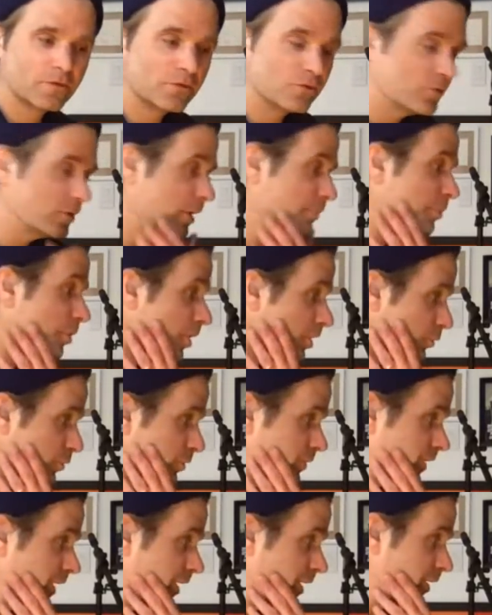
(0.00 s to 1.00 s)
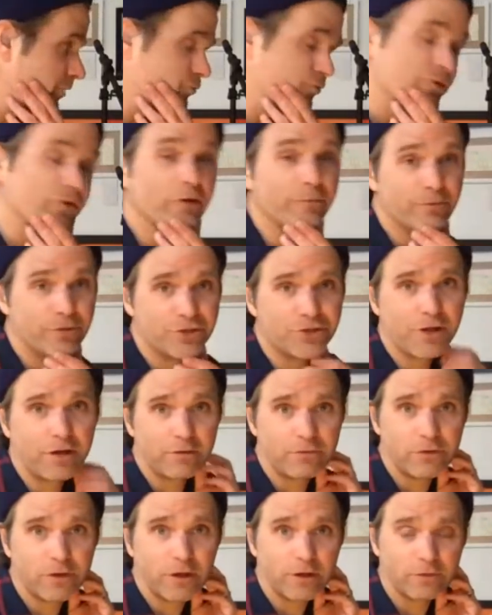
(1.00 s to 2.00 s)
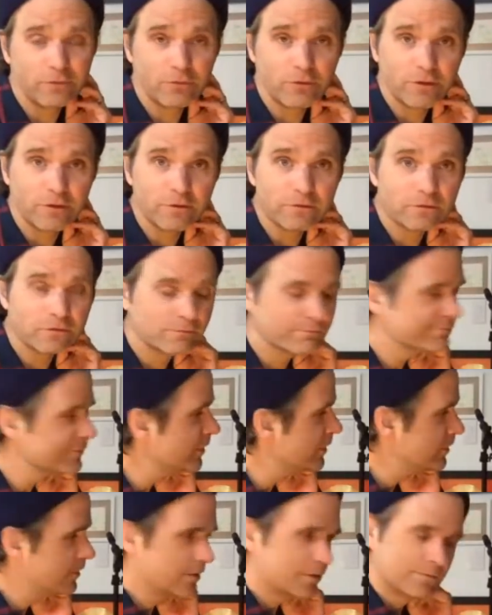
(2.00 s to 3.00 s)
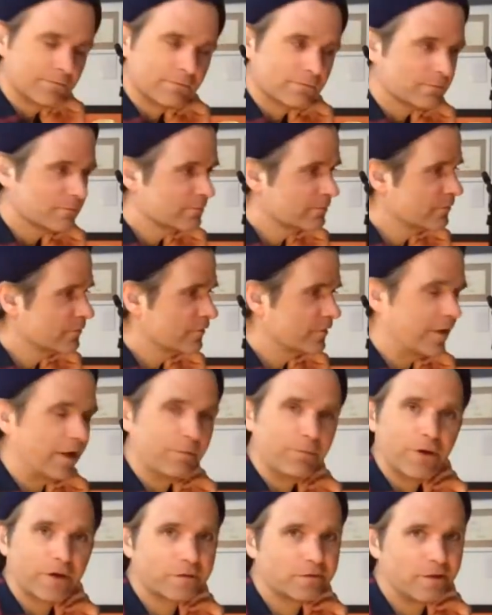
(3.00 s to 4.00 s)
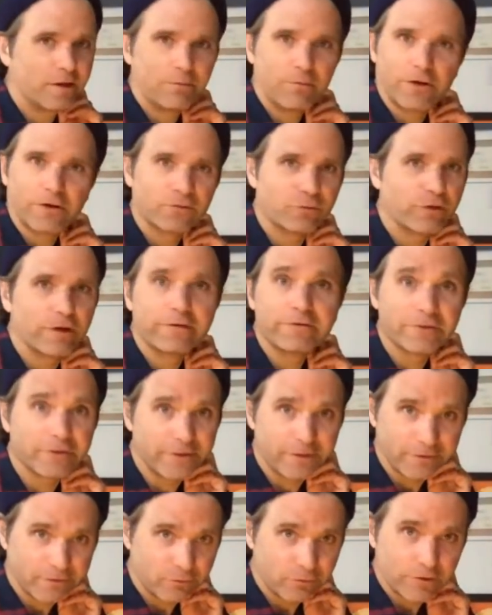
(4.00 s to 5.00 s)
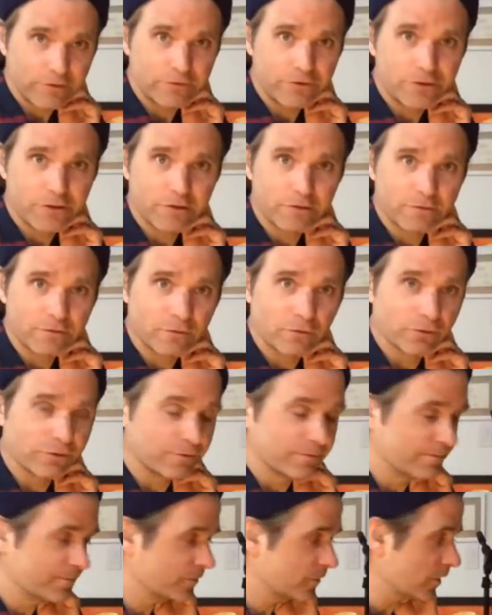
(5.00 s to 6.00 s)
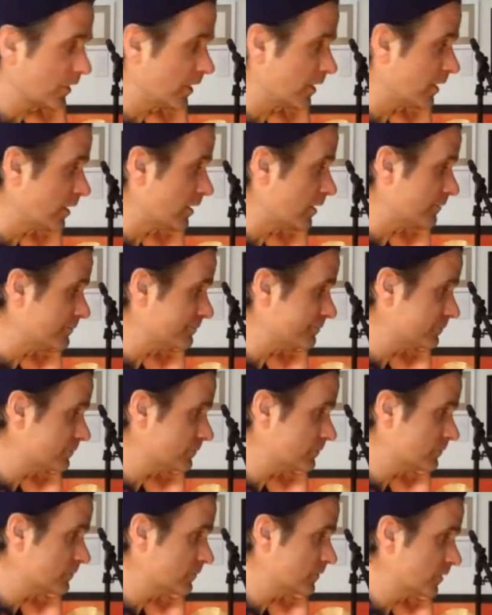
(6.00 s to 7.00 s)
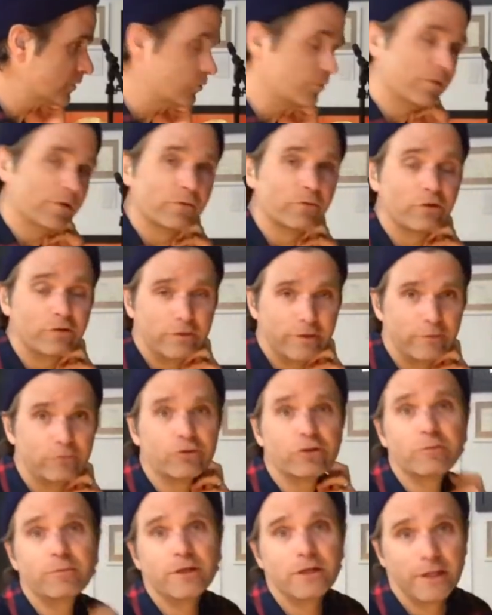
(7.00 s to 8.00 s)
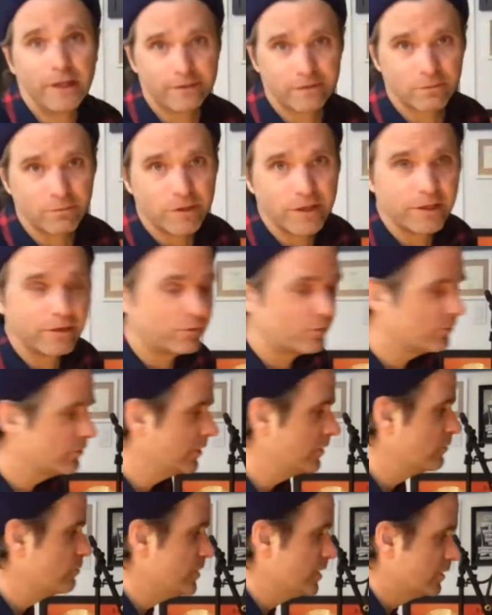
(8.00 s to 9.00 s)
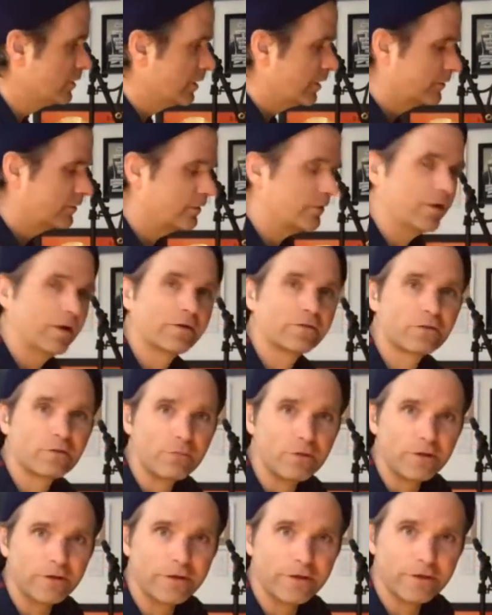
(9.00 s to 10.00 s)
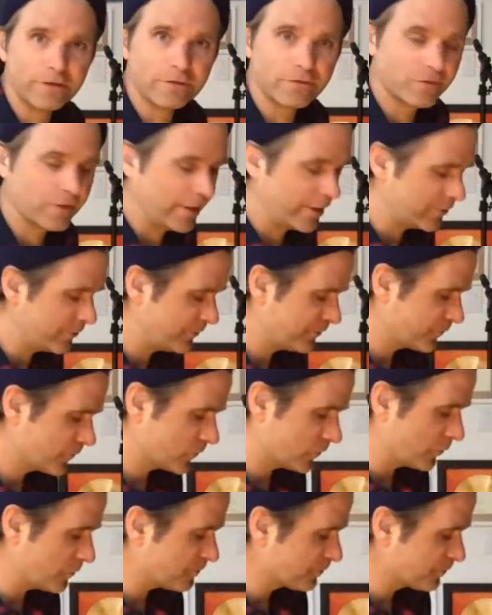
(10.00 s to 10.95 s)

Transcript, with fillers: uh, part with, I, I'd really appreciate it if you guys would give five bucks, ten bucks, whatever it is, whatever you can afford. Uh, it would it really it really mean a lot to me, and it would, it would mean a lot to the arts community here in Seattle. So,